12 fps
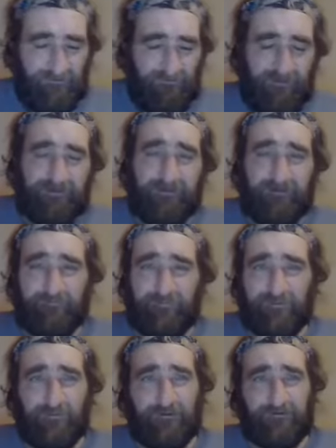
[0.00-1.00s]
we keep
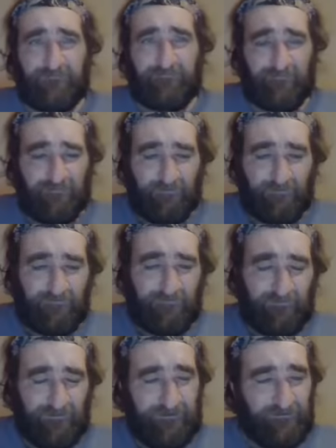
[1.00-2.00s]
doing the good
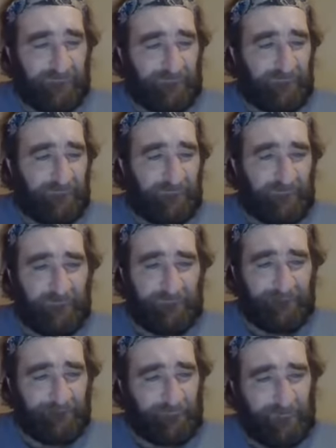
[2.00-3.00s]
things, you know,
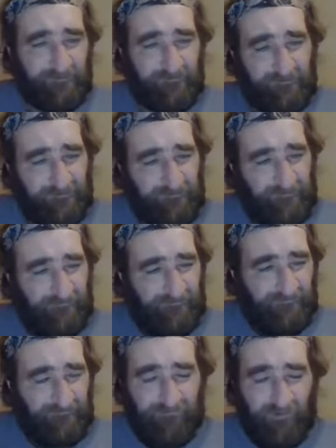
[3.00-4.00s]
and
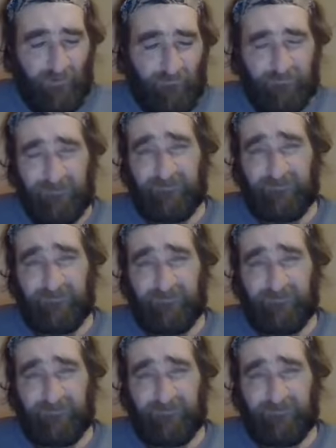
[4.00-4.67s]
don't be